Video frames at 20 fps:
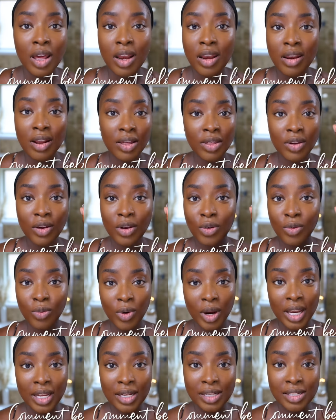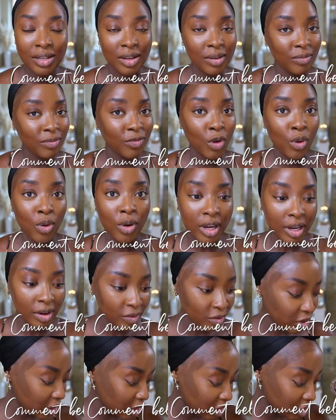Another great full
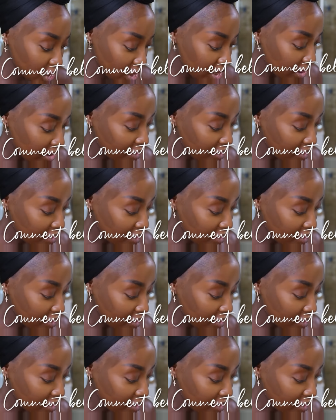coverage